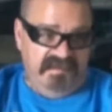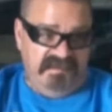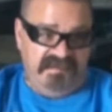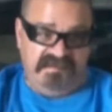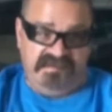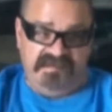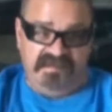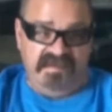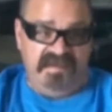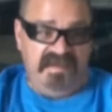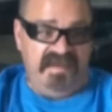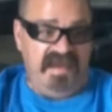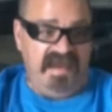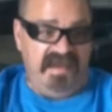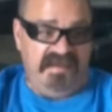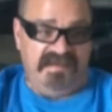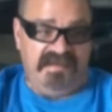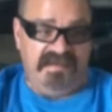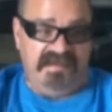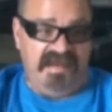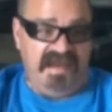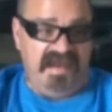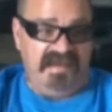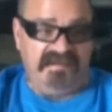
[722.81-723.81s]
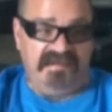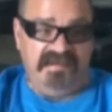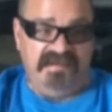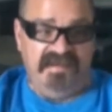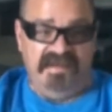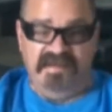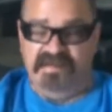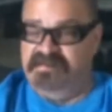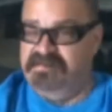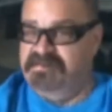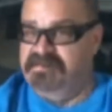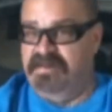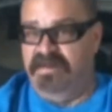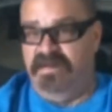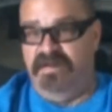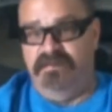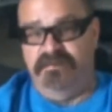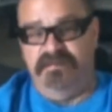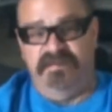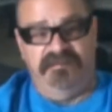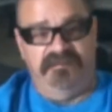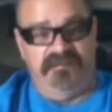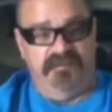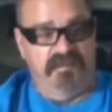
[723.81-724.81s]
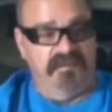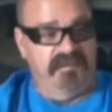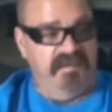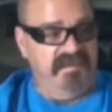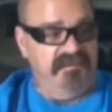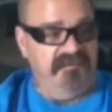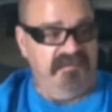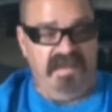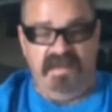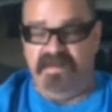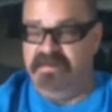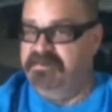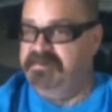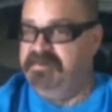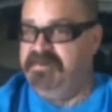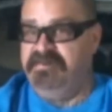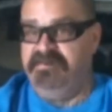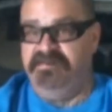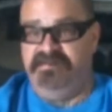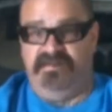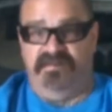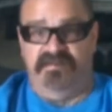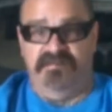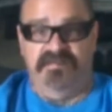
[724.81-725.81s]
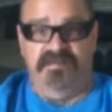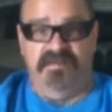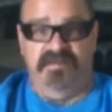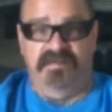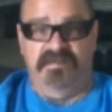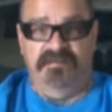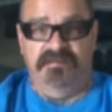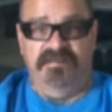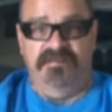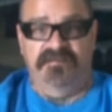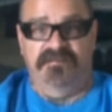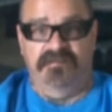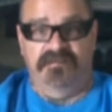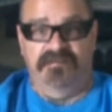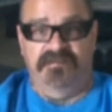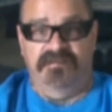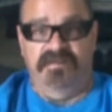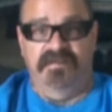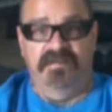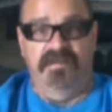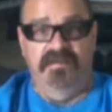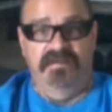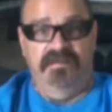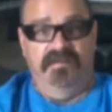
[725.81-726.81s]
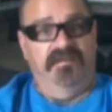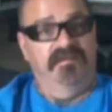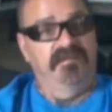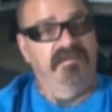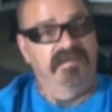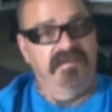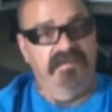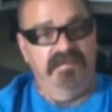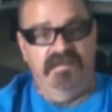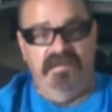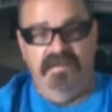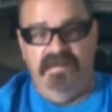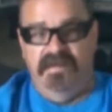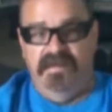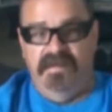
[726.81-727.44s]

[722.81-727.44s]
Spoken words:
shit, he had Konnected in a song before we even had a T-shirt printed. You know what I mean?